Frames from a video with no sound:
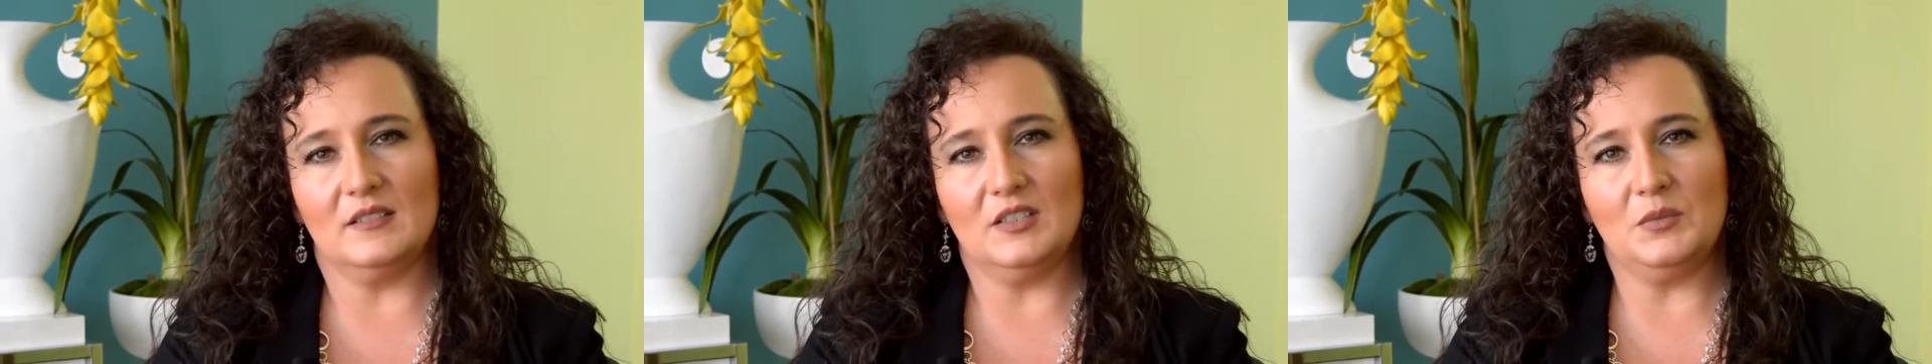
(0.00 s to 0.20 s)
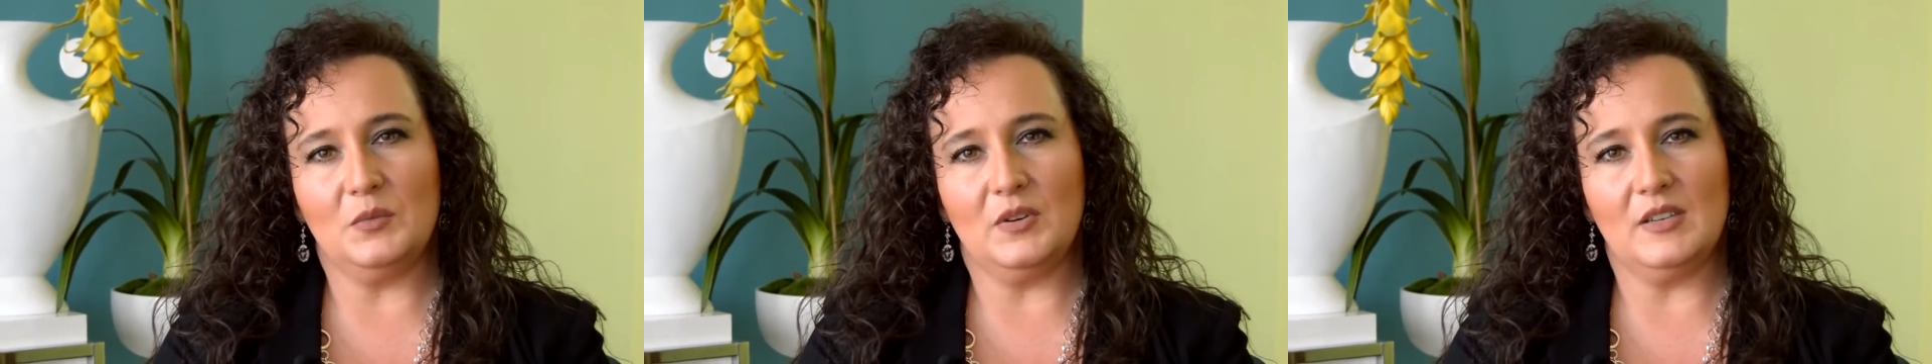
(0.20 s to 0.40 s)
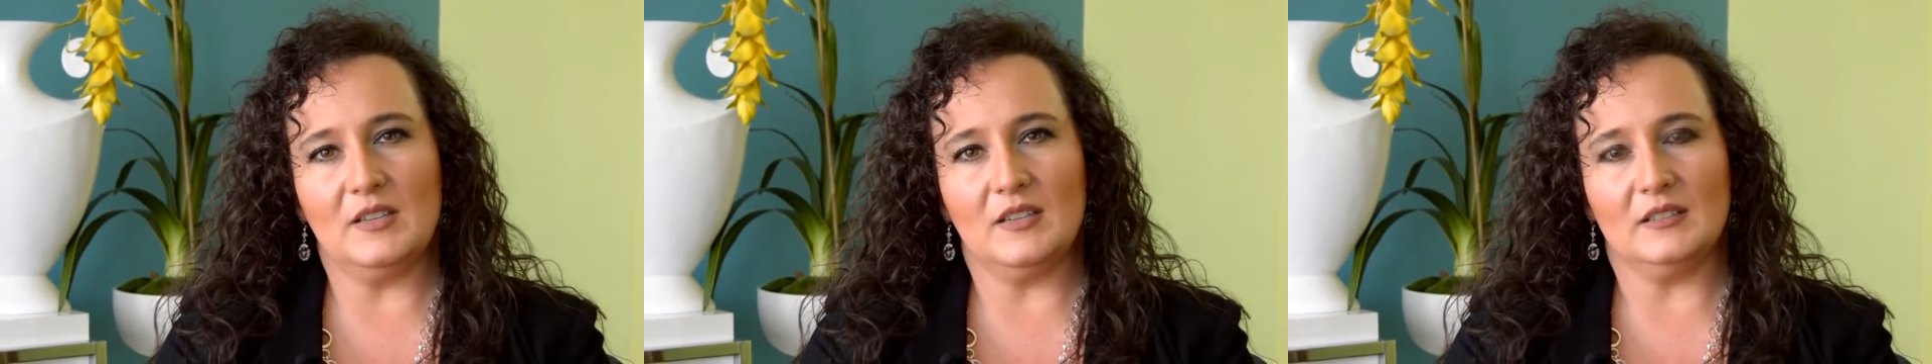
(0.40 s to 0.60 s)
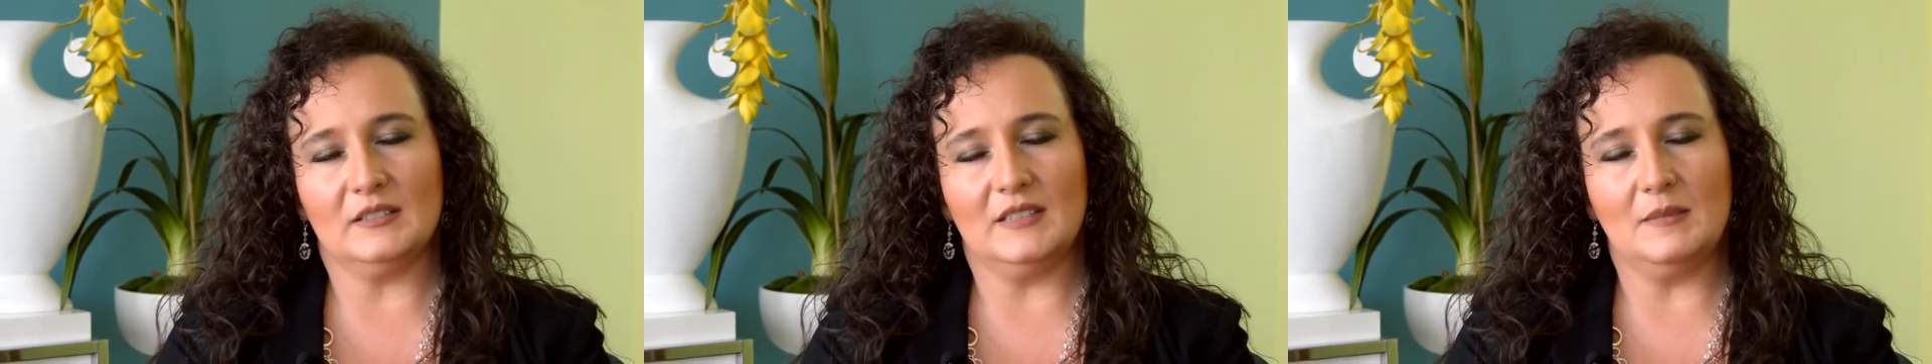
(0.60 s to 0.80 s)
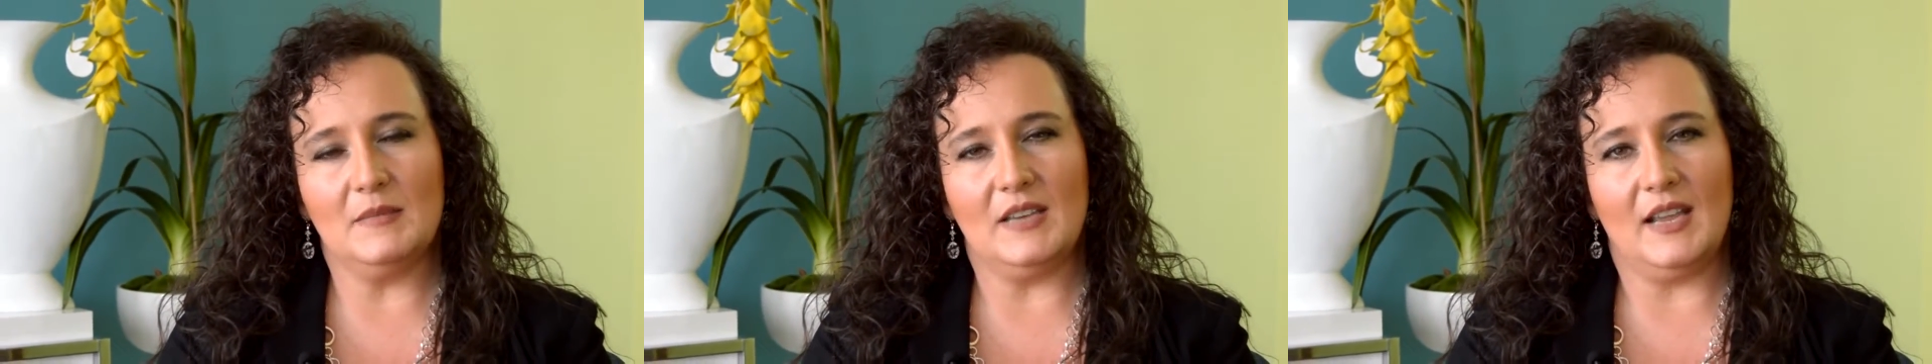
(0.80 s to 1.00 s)
you want to
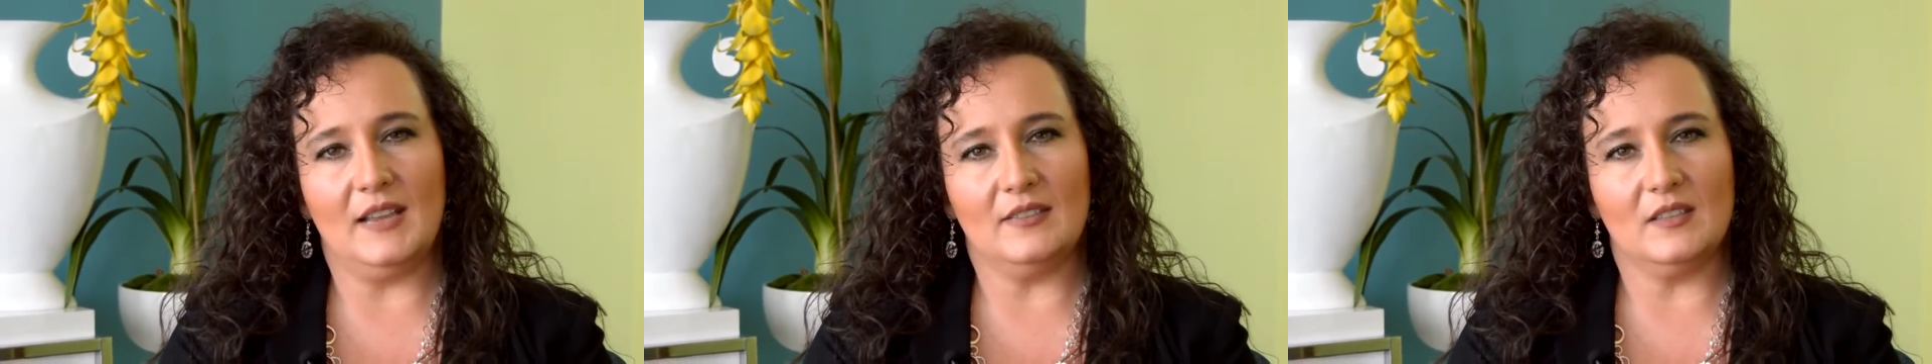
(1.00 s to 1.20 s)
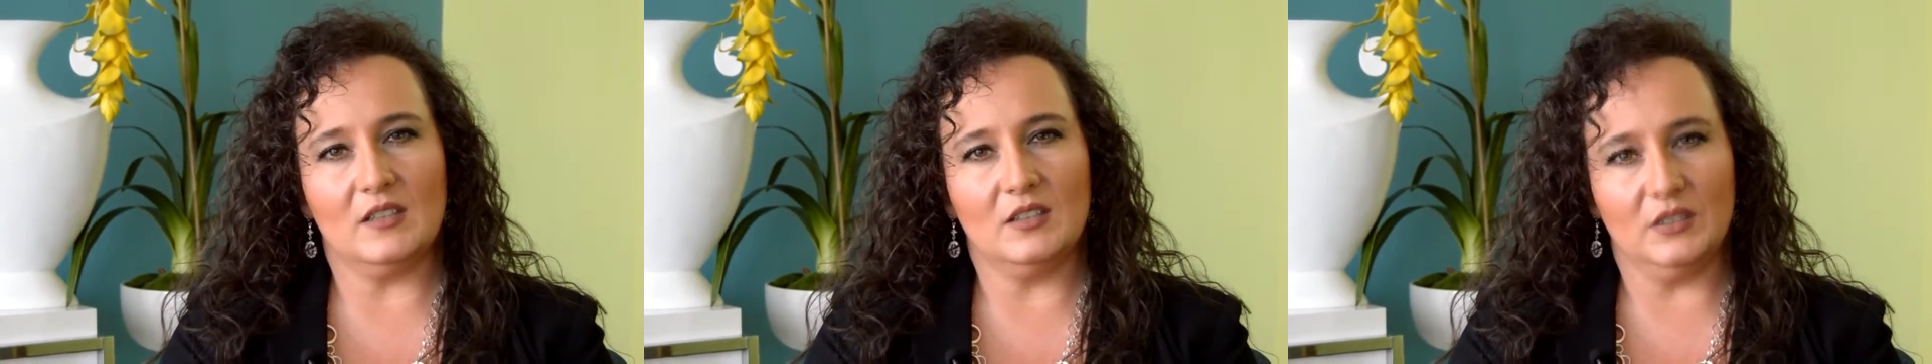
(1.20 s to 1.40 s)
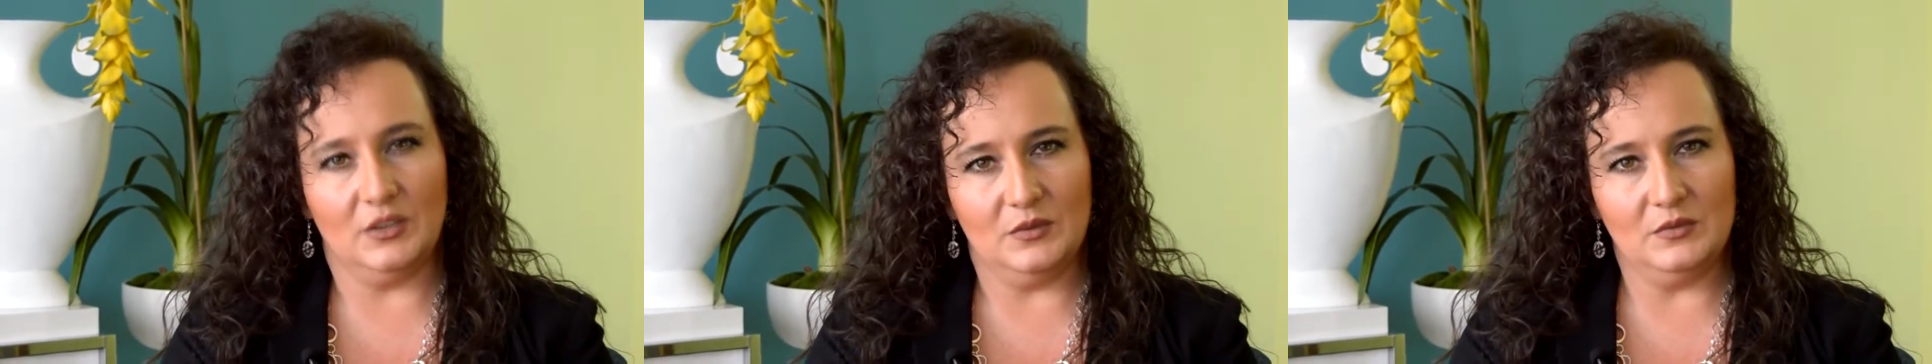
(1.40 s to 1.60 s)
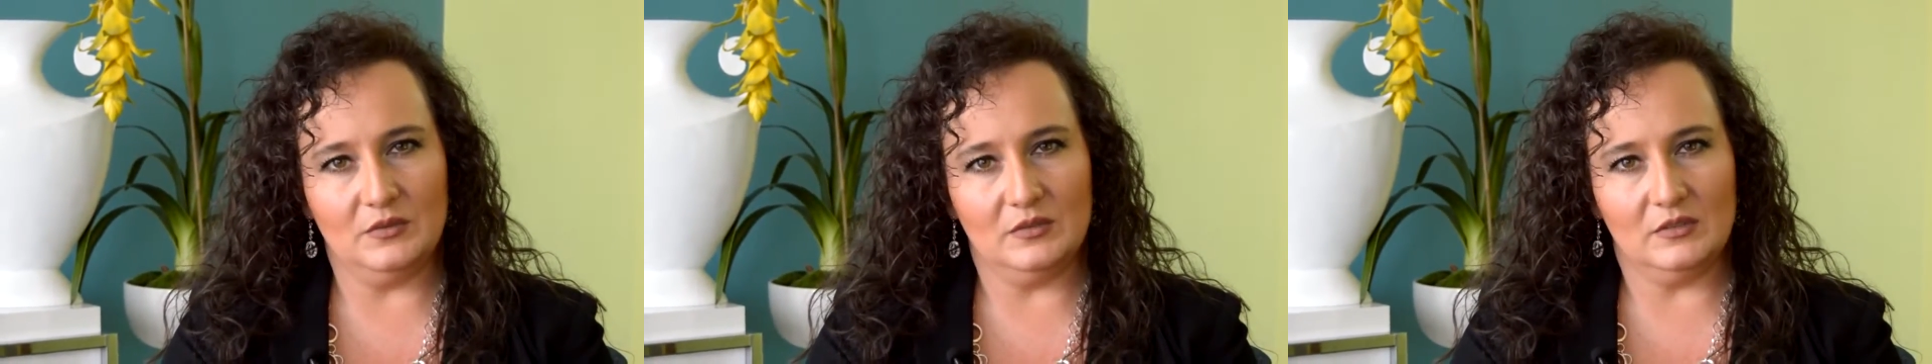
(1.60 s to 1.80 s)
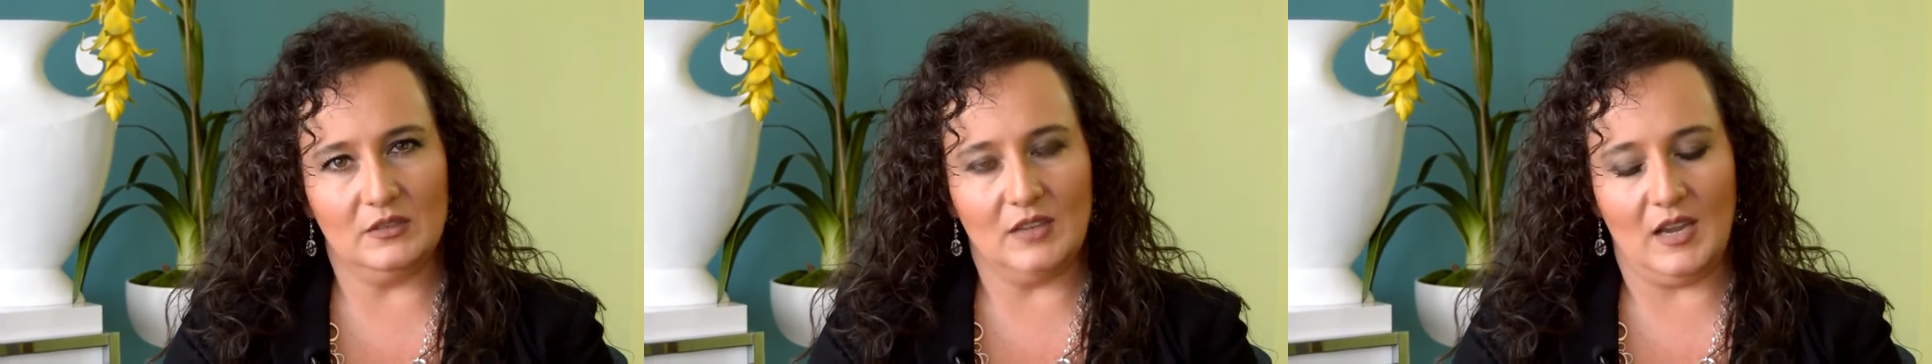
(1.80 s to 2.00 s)
eliminate the
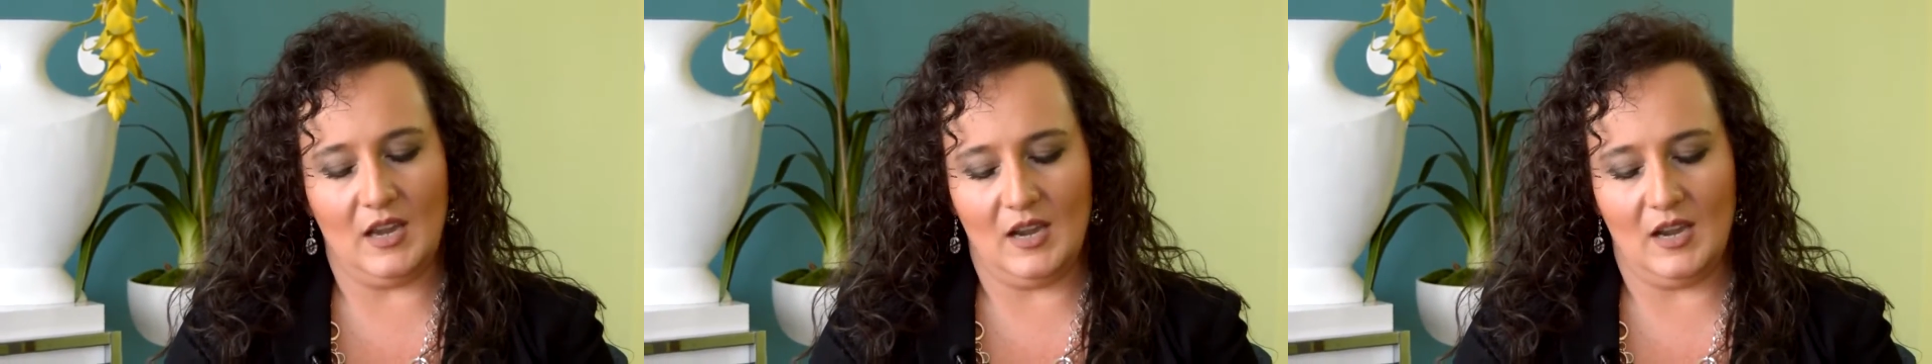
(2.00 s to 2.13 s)
gluten.